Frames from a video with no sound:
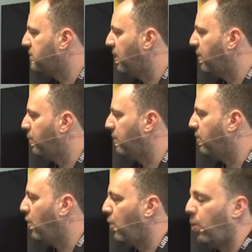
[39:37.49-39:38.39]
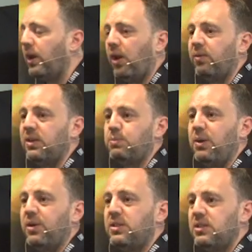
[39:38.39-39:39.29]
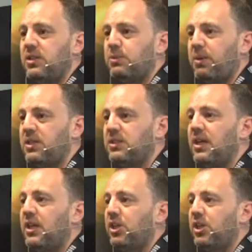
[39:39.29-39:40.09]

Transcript: So we've got quite a lot of experience in this space.